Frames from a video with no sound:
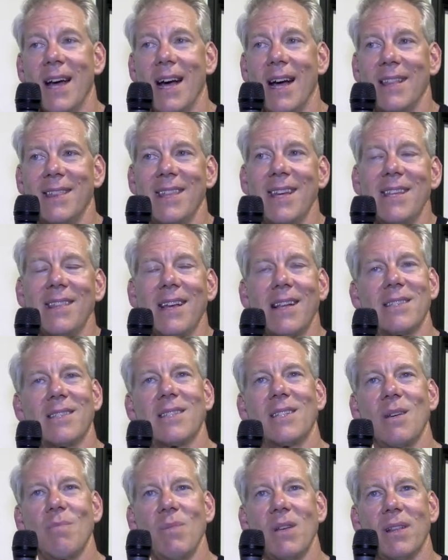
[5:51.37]
I think that
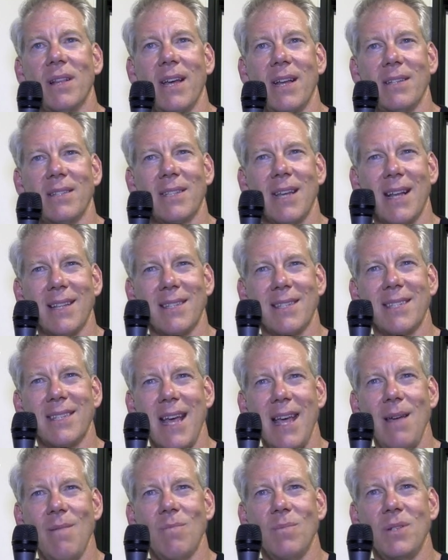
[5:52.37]
stimulates that
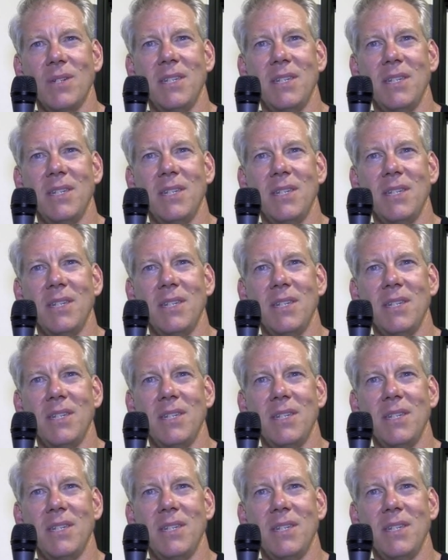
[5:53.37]
same